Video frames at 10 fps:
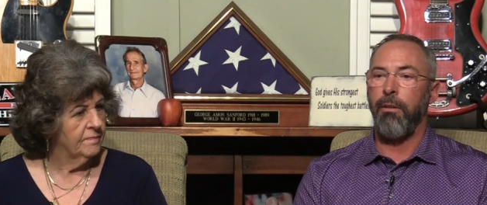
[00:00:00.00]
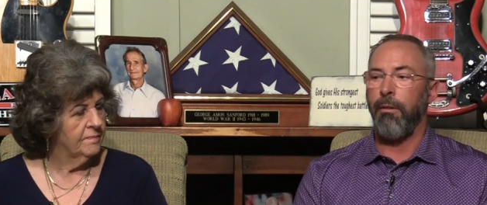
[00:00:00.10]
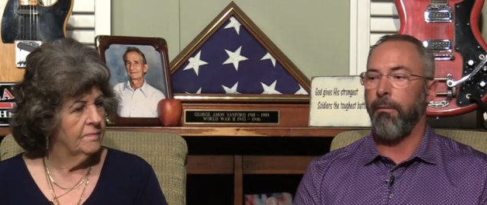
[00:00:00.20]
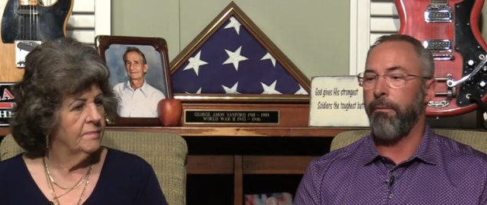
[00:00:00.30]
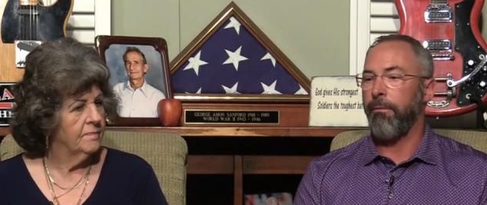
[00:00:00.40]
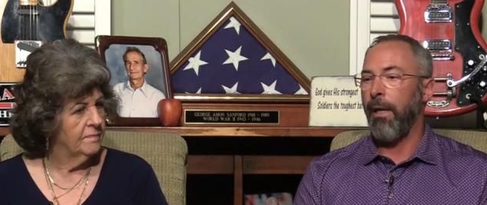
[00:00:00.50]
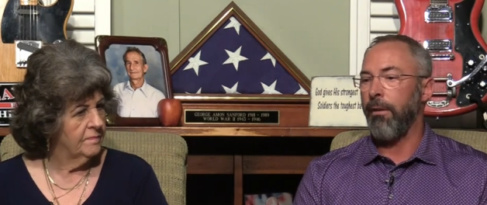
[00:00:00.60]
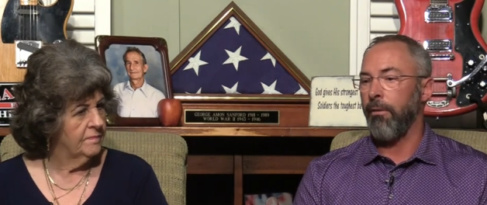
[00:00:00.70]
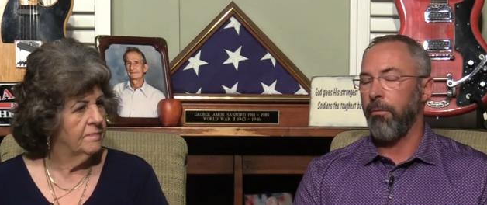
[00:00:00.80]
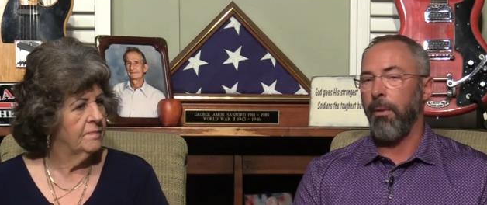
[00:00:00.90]
Speaker 1: of the
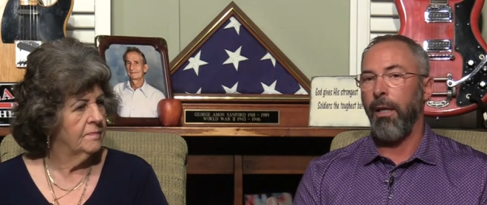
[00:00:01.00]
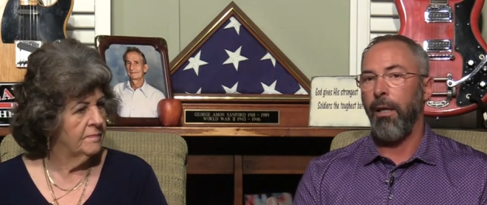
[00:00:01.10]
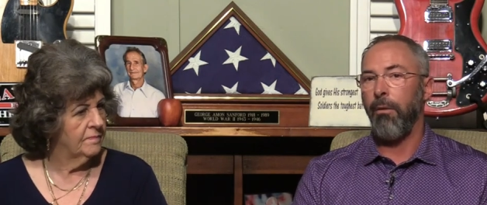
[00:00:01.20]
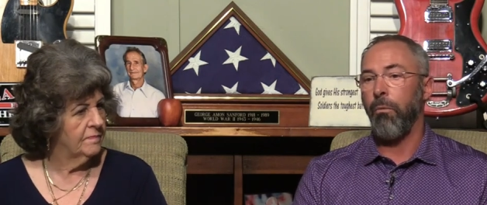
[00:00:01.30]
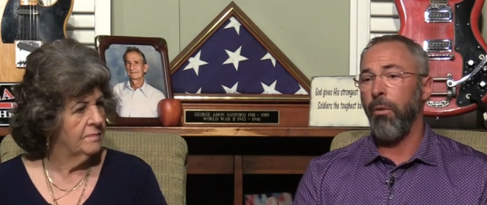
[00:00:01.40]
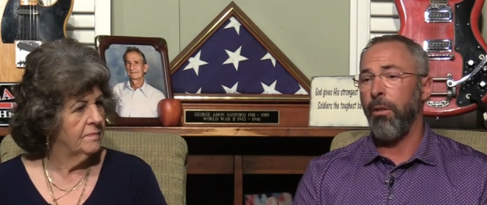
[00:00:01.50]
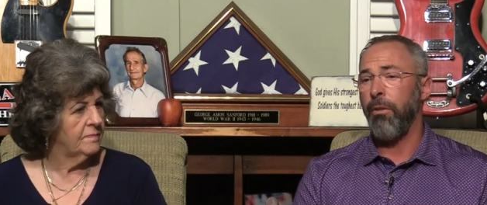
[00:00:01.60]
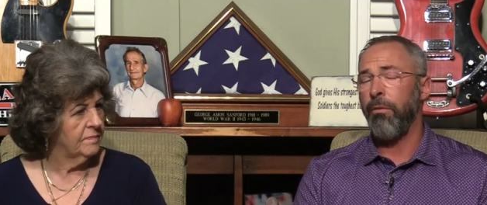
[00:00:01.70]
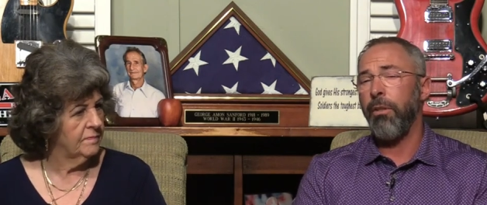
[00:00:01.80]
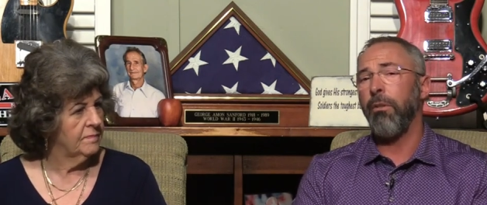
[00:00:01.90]
factors behind. One, you've
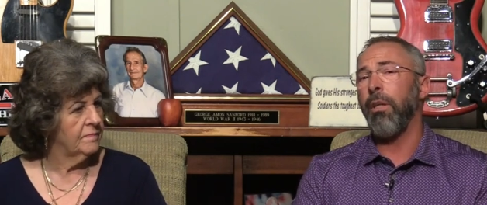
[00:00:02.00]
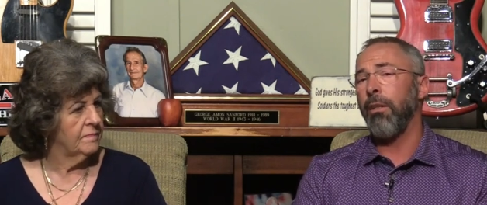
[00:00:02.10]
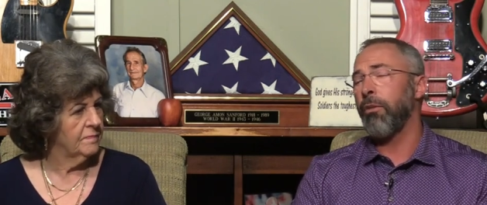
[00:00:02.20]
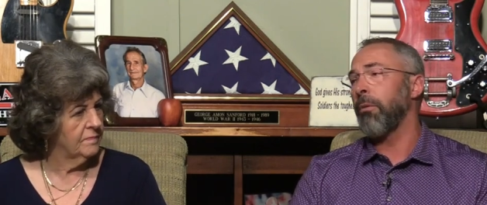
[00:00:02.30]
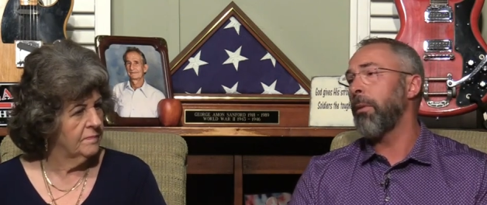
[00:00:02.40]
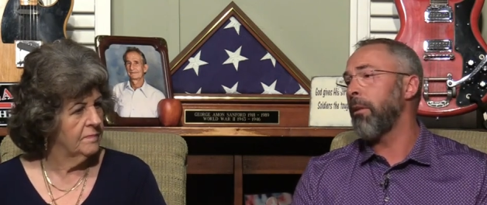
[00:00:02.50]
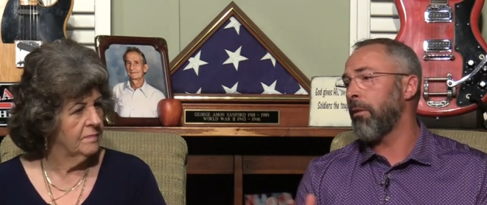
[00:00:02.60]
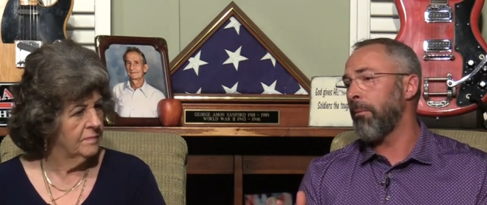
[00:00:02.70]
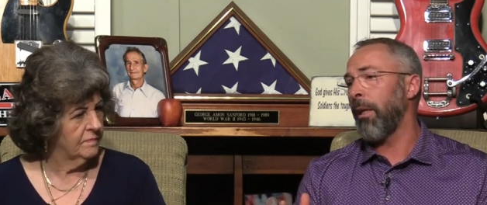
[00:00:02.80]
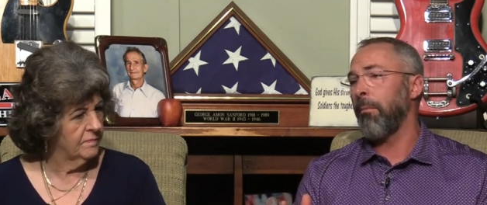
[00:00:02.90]
still got a tremendous
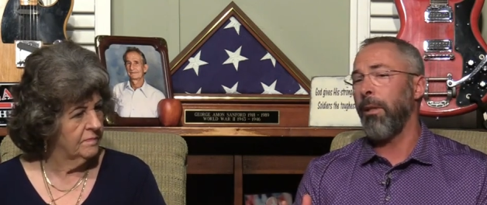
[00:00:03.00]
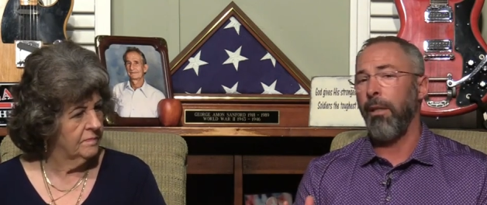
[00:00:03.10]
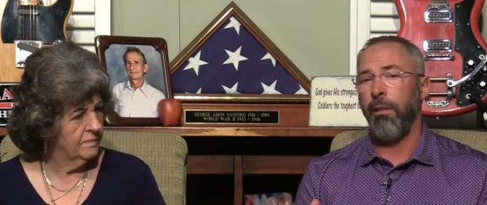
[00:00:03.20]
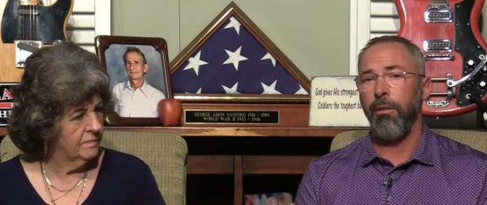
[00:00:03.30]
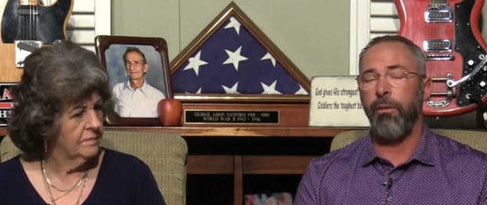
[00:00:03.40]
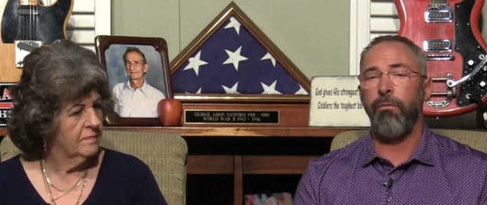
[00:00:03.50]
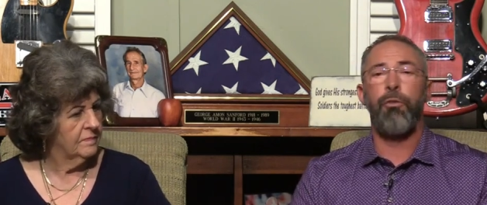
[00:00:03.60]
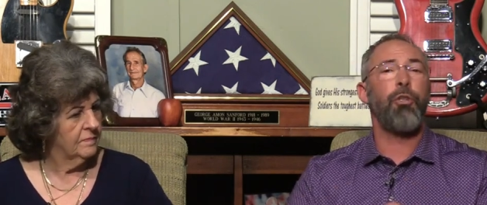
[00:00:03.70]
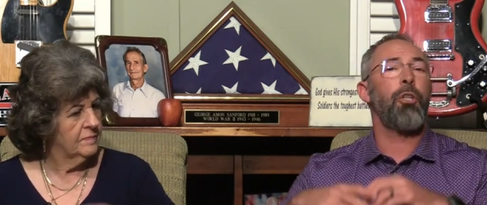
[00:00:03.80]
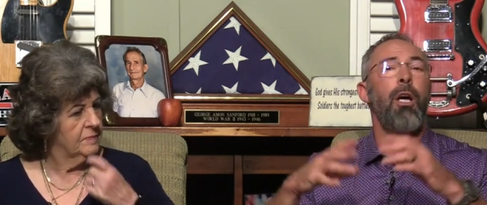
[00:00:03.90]
amount of money that's
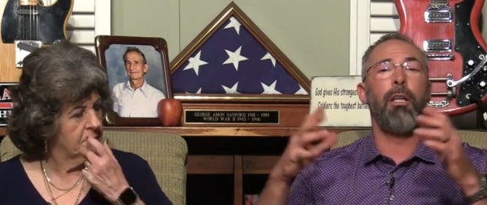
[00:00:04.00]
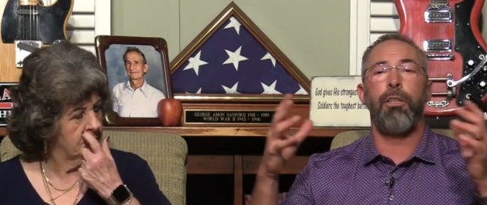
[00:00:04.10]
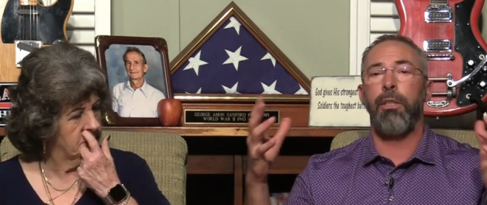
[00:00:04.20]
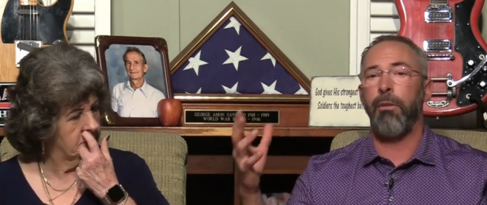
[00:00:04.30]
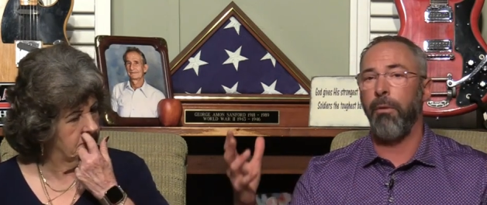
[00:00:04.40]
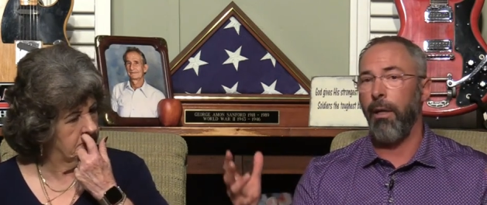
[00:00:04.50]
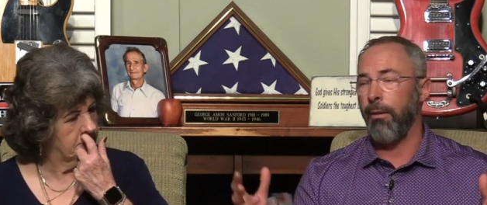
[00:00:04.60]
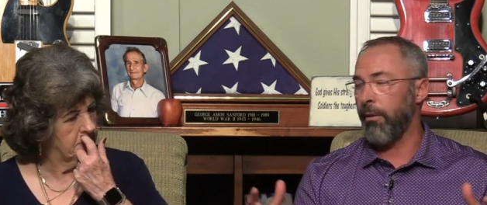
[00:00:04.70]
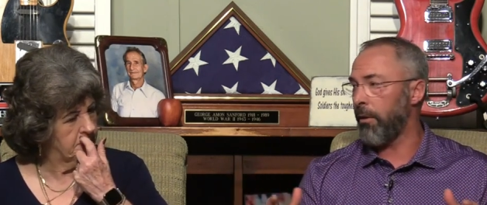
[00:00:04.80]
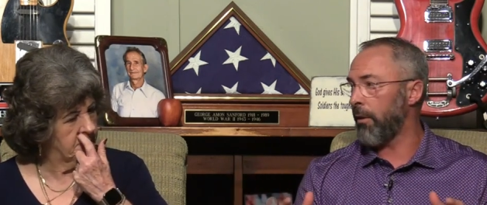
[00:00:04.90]
sloshing around the
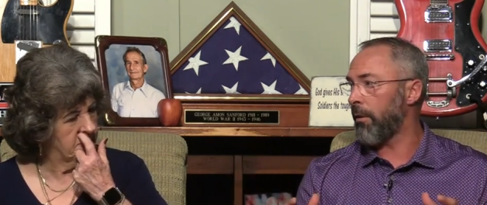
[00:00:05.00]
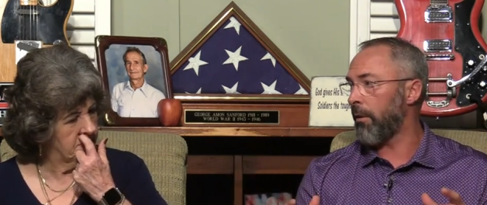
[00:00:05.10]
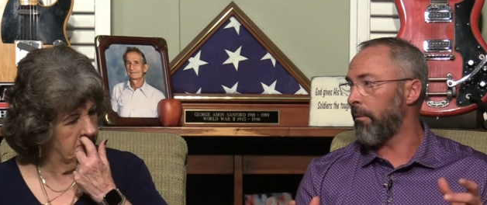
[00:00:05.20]
system mm-hmm.